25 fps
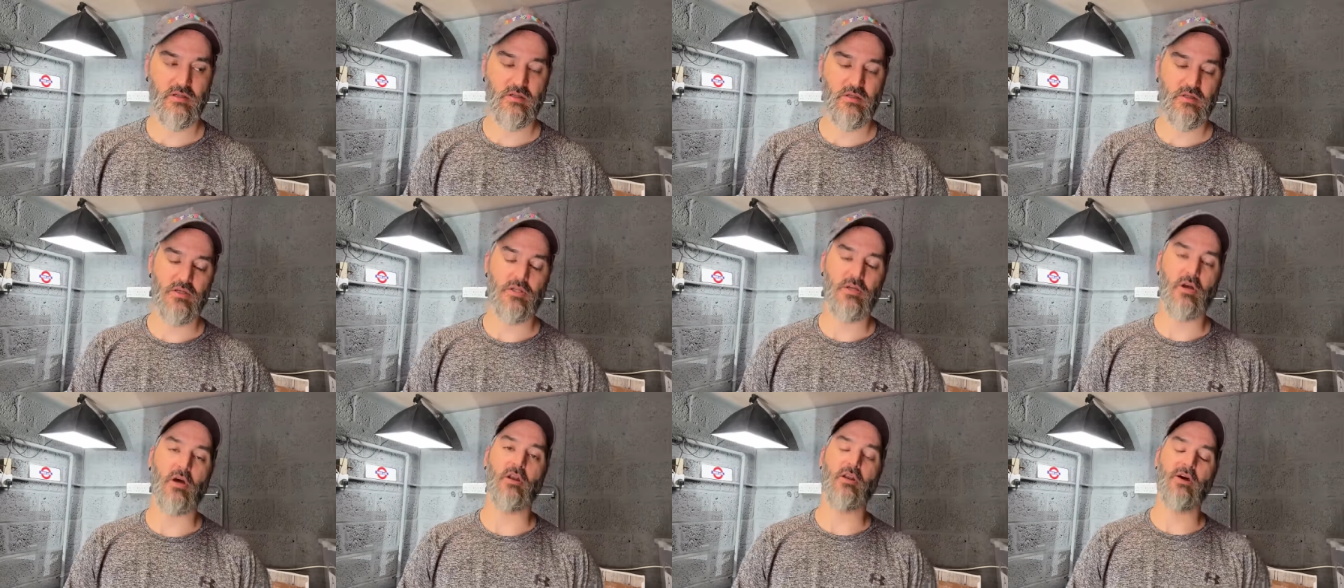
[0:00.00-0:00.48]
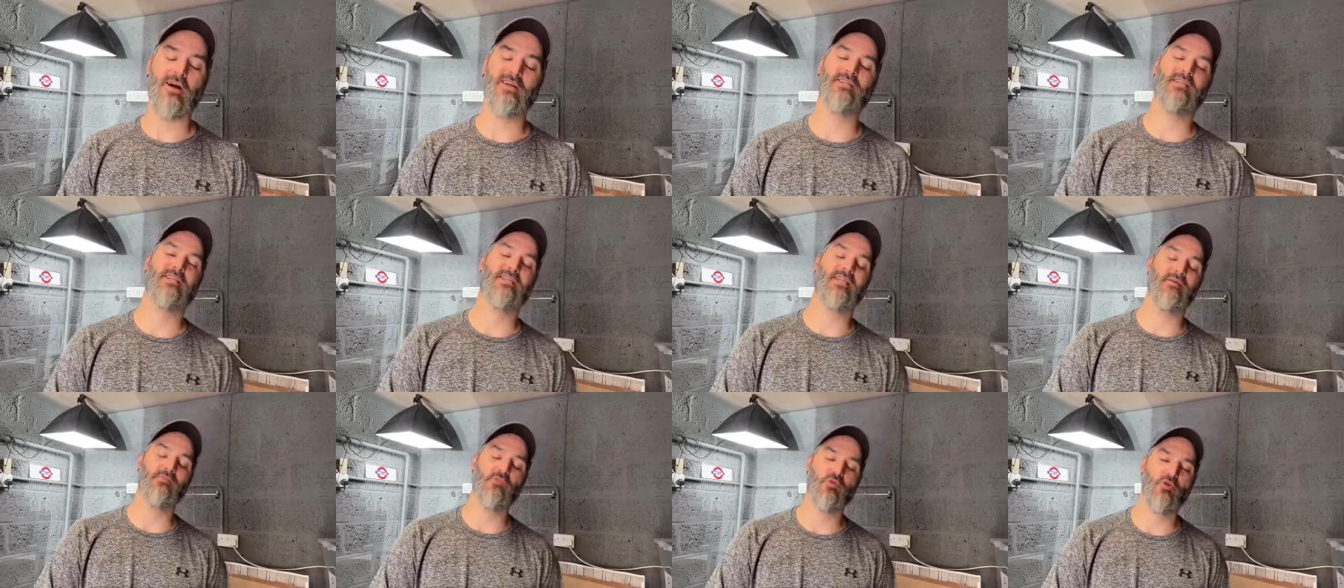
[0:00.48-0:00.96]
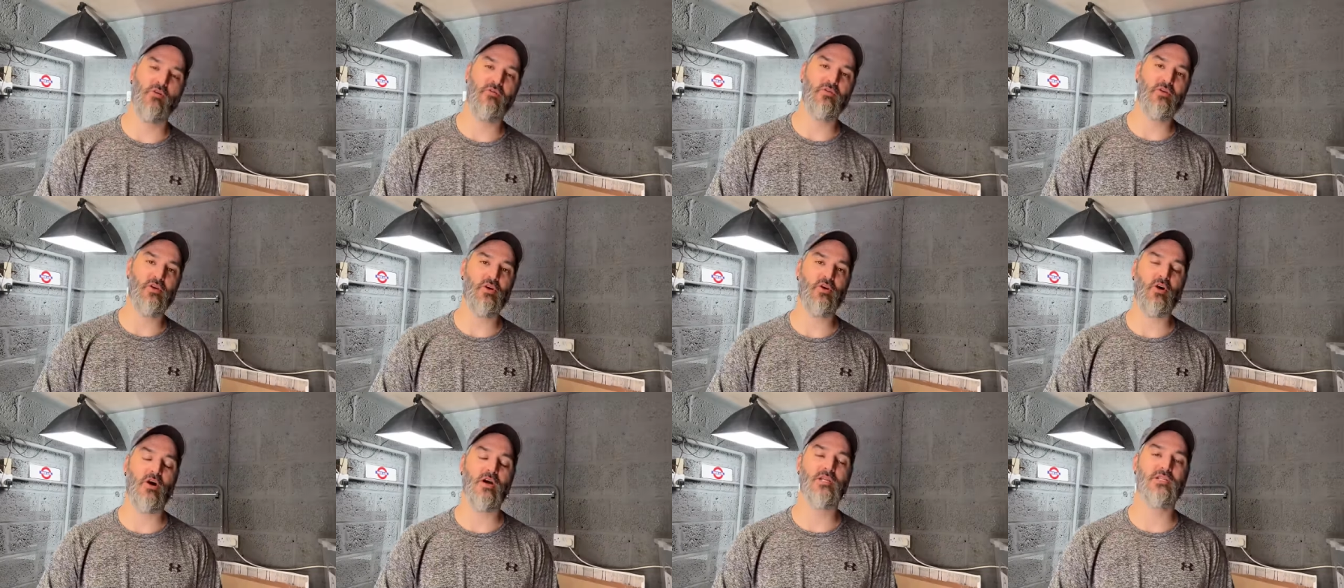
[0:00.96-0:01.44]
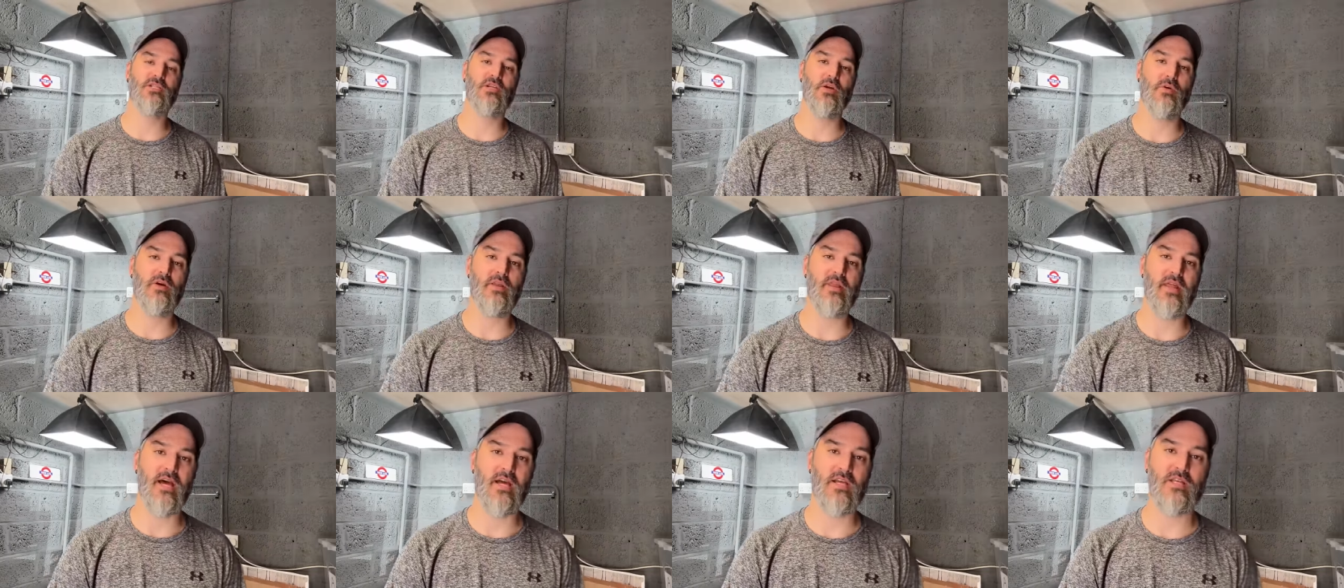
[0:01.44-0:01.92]
So I'd like to see more of you guys
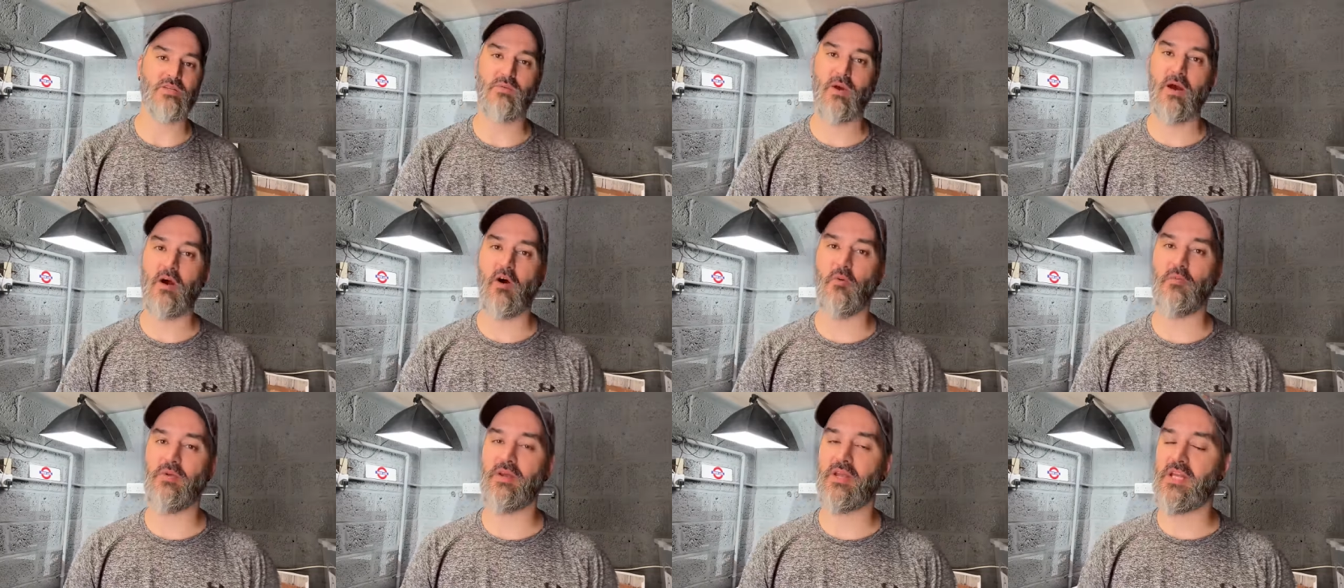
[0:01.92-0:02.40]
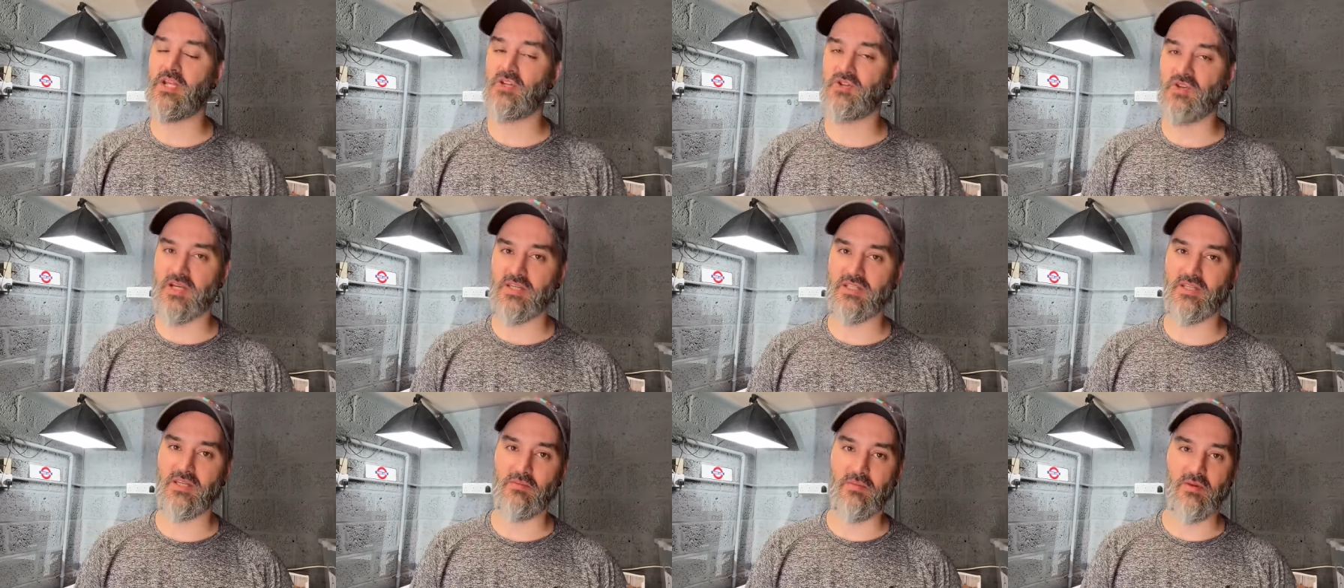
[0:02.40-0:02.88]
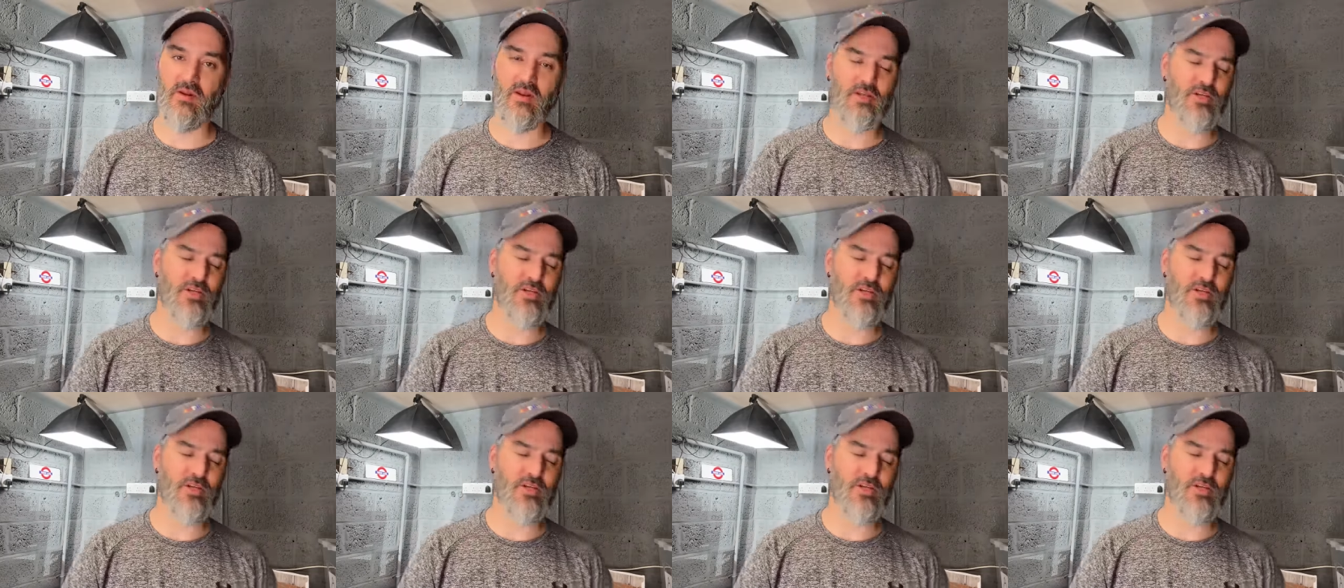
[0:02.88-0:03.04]
doing that as well. Be interesting.